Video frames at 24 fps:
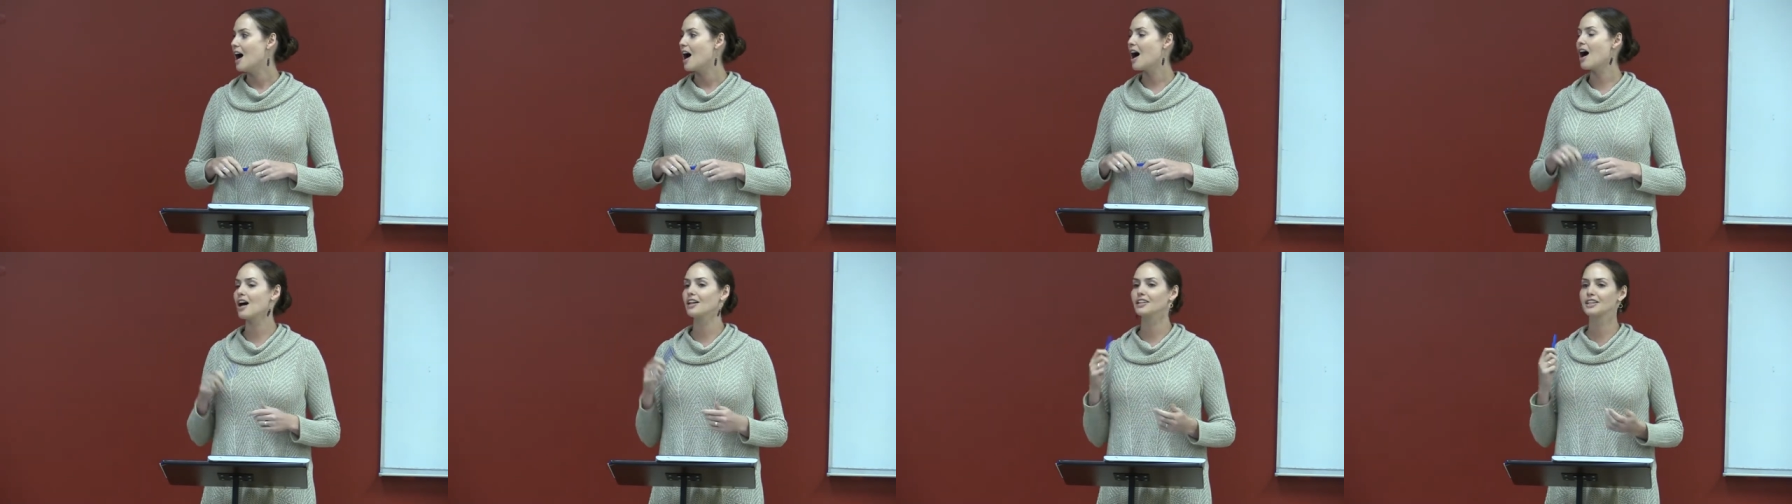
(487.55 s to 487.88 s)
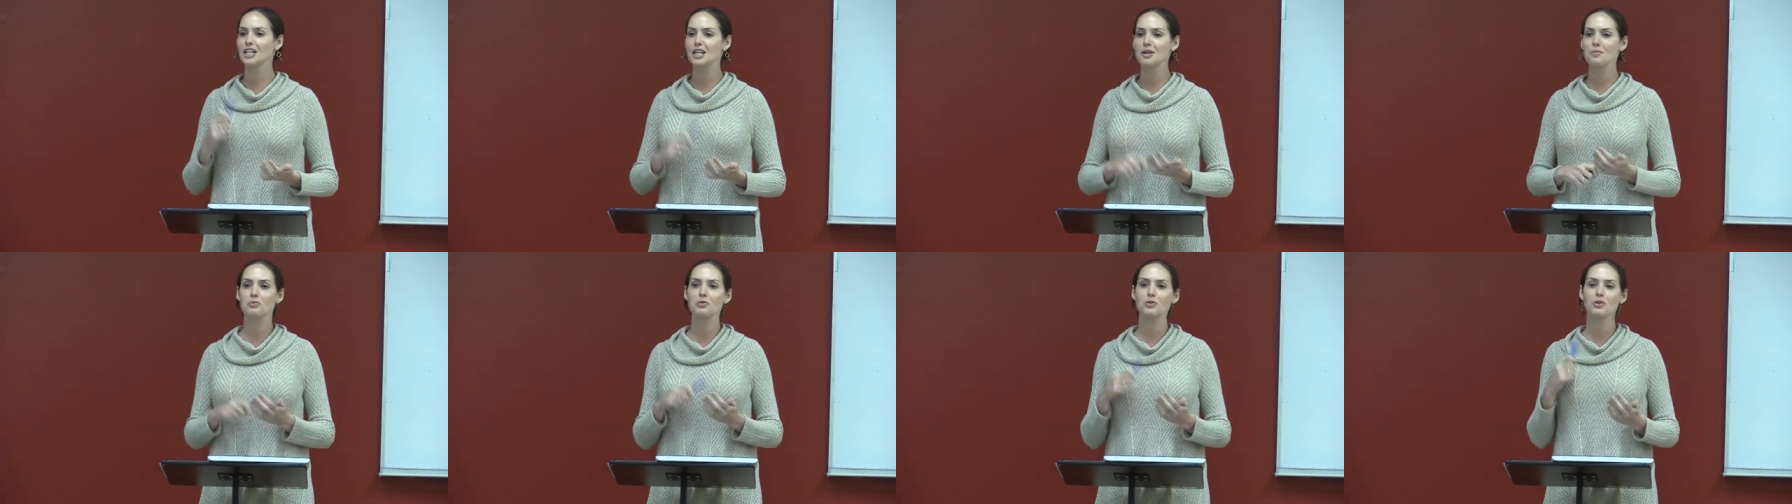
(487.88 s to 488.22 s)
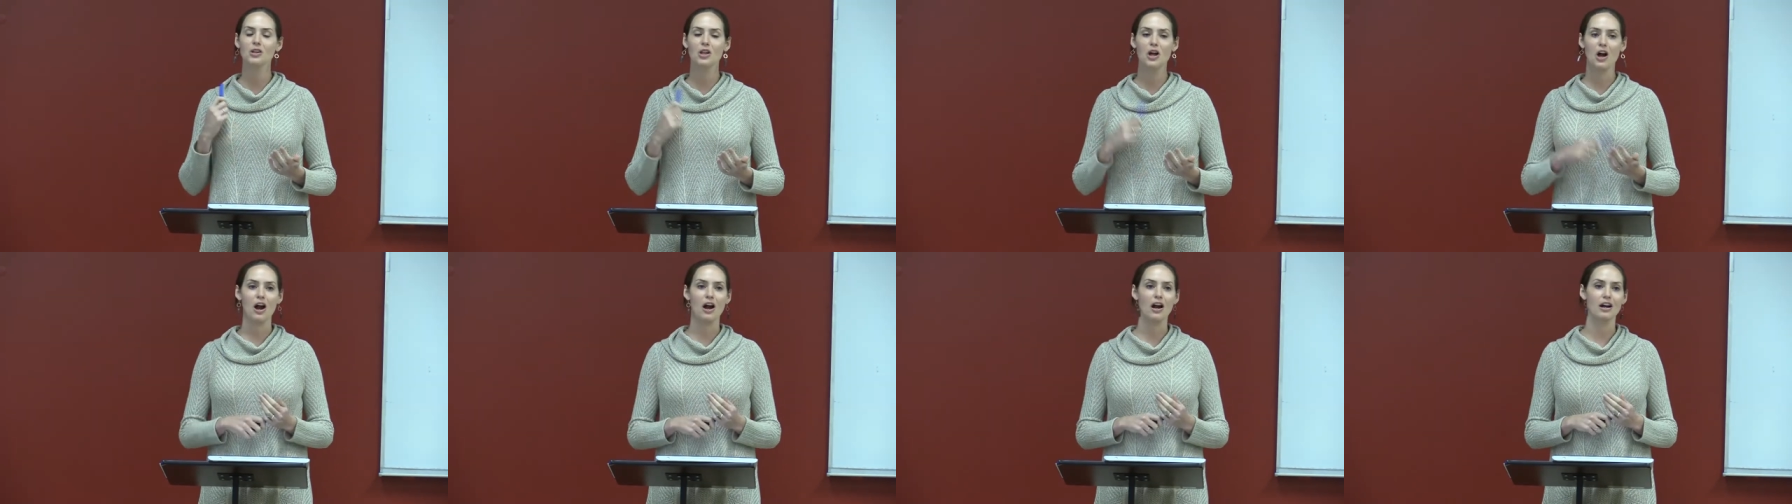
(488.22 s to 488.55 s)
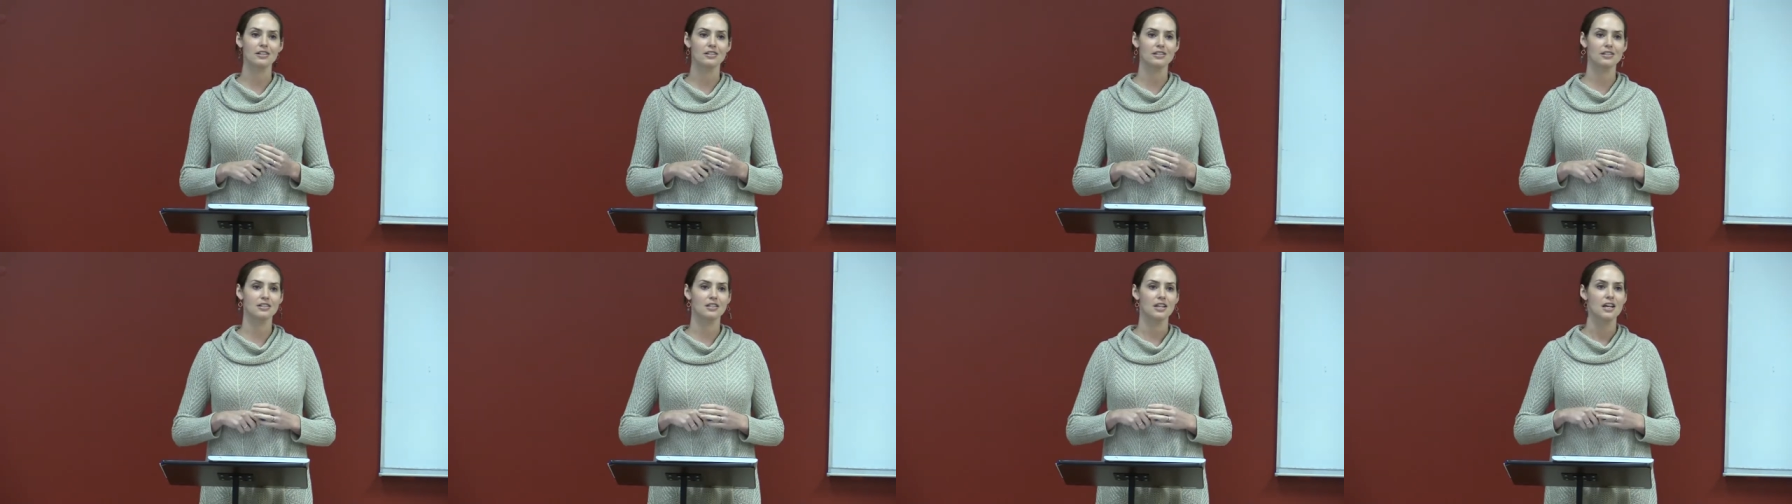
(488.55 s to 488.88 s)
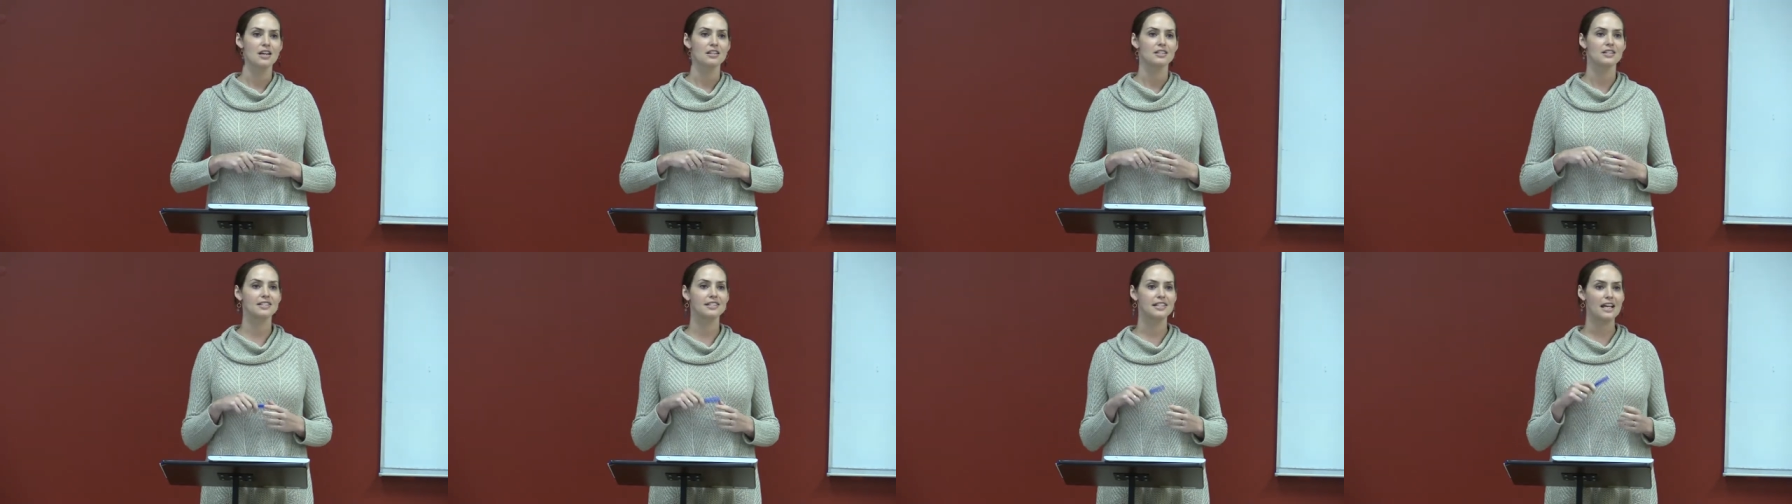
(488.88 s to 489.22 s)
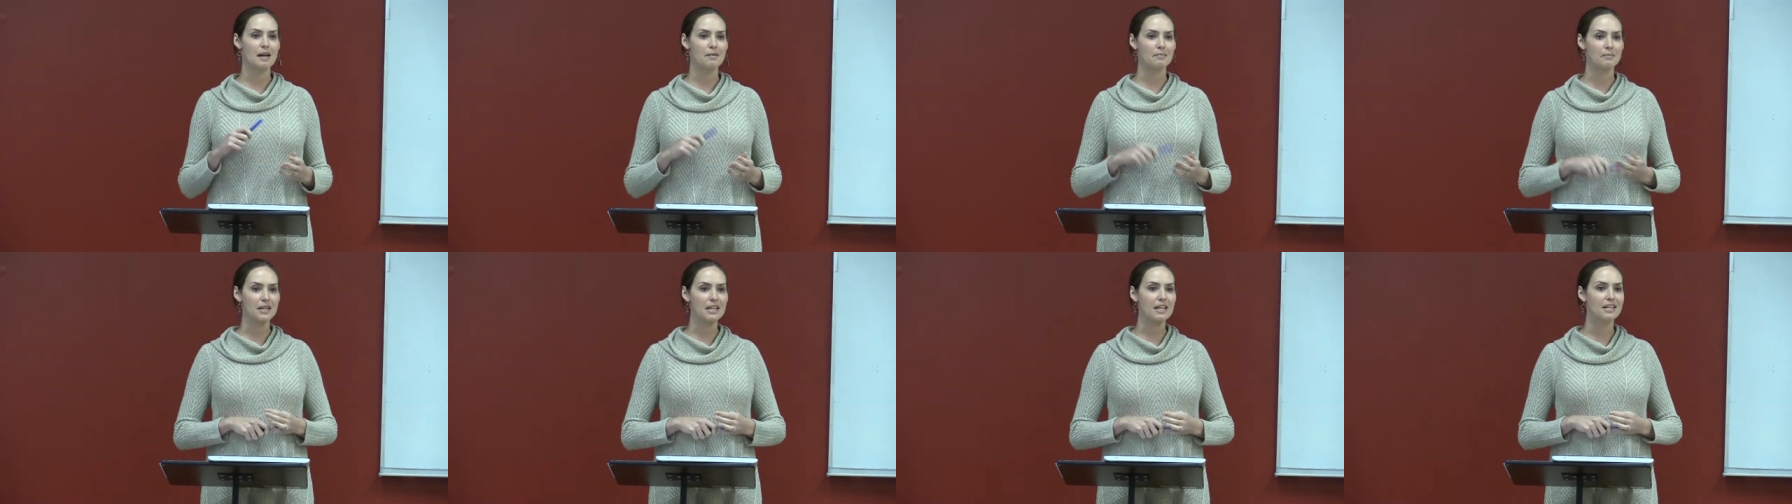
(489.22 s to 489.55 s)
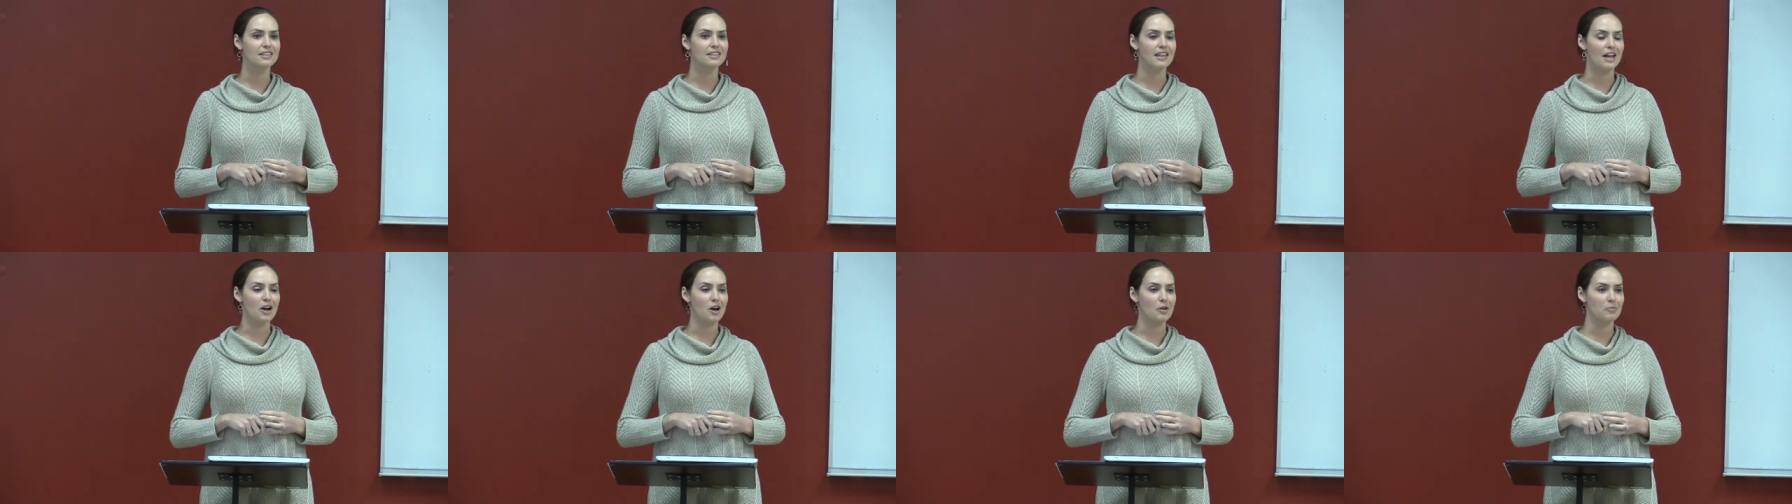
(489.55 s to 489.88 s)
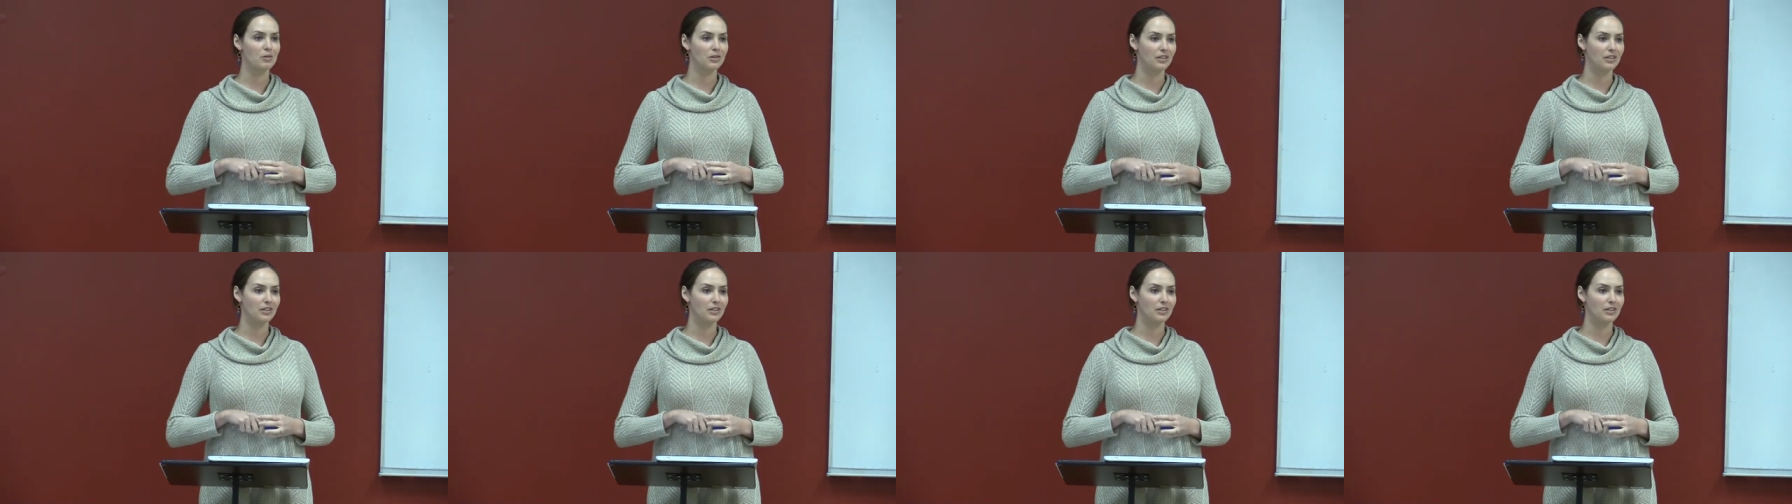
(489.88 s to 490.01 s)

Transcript: Uh, liberal arts, does that mean they are